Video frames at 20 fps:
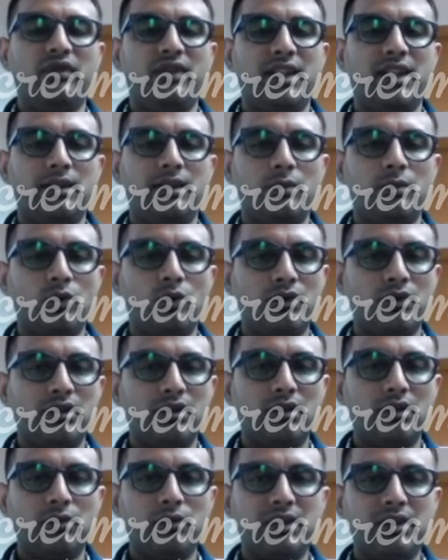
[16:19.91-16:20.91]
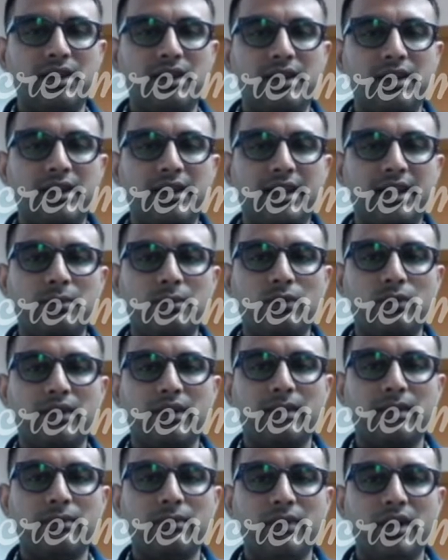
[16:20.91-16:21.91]
Let's suppose we see the next
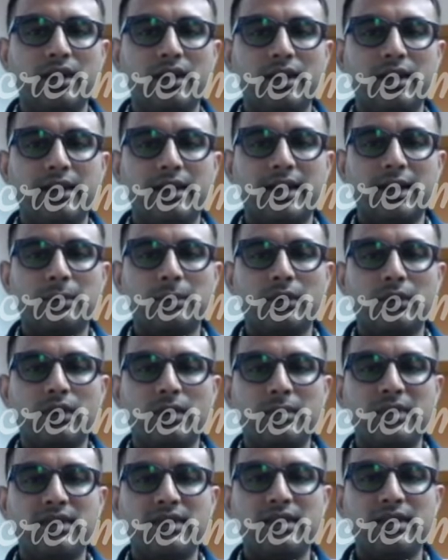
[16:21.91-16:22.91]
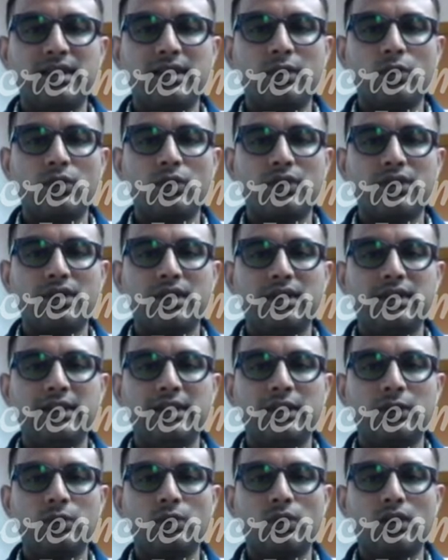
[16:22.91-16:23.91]
program. Next program is the Corsa di
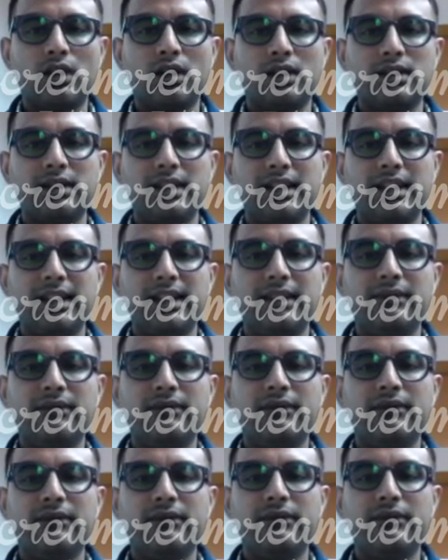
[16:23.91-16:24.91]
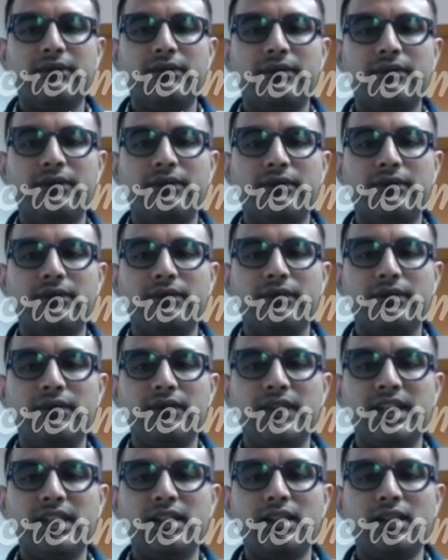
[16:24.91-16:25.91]
Dottorate in
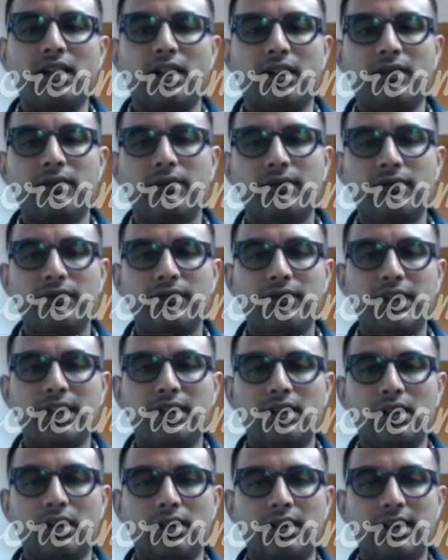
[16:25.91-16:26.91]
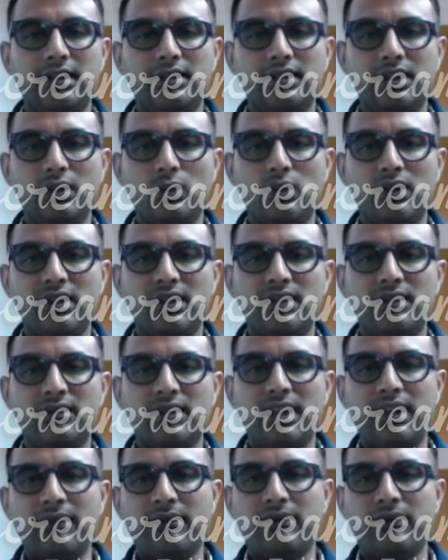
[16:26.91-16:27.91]
FICA. FICA. Let's see what
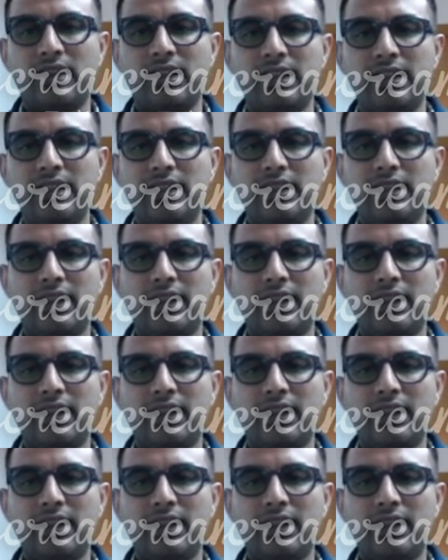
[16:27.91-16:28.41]
is FISICA.